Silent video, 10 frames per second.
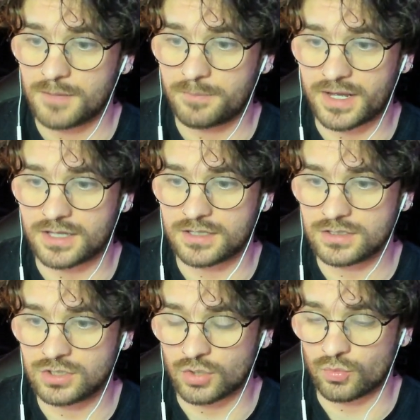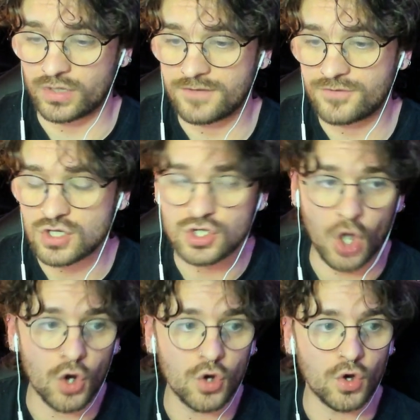but you know, whenever you
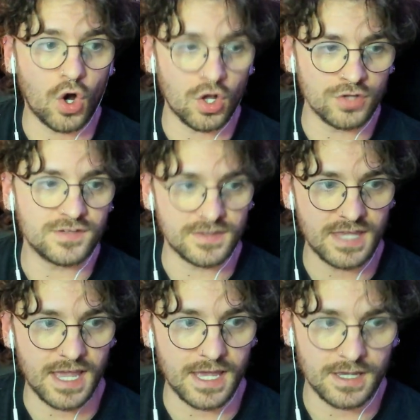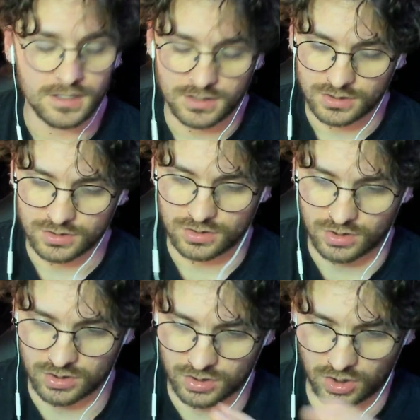go onto their
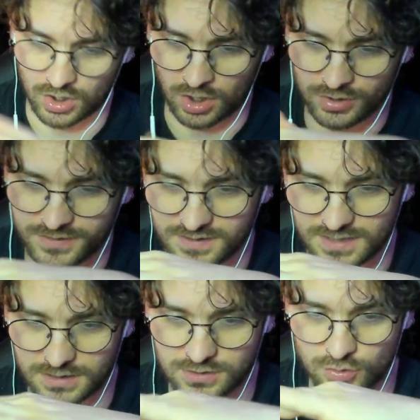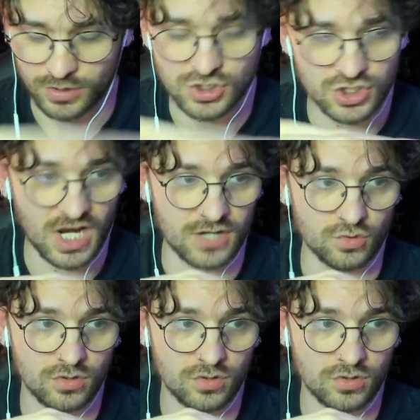onto their Twitch channel,